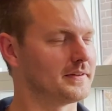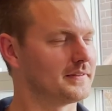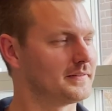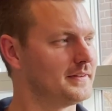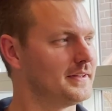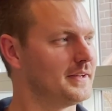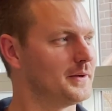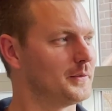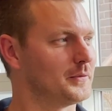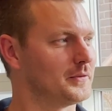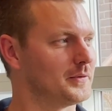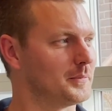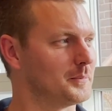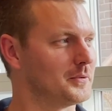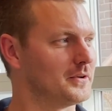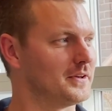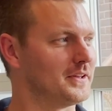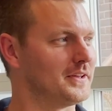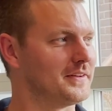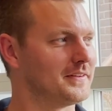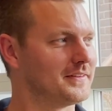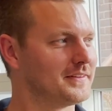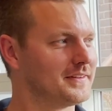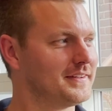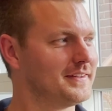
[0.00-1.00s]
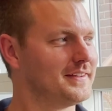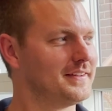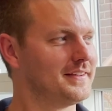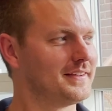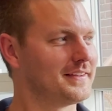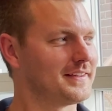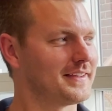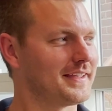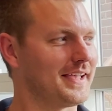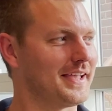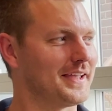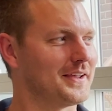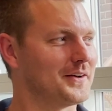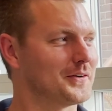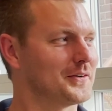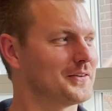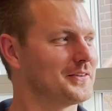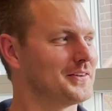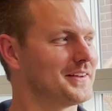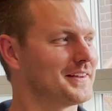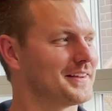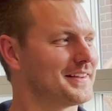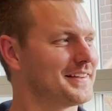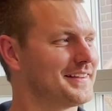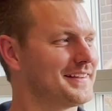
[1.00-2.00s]
It was a pretty
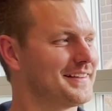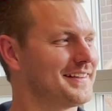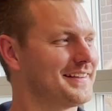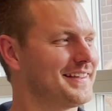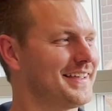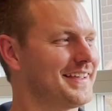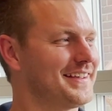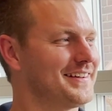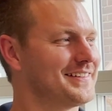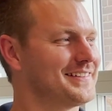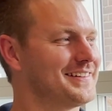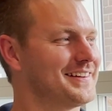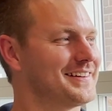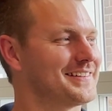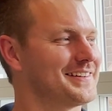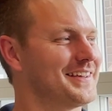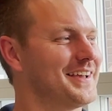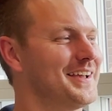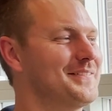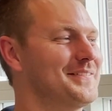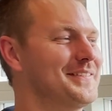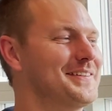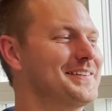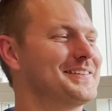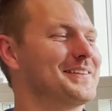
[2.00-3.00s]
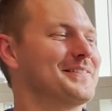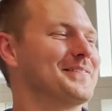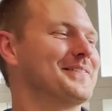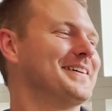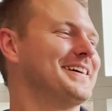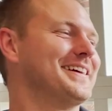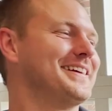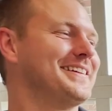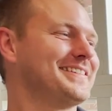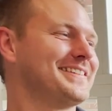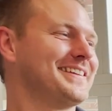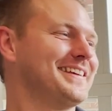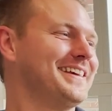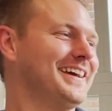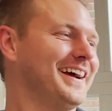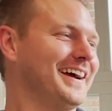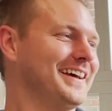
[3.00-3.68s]
chaotic time in some ways.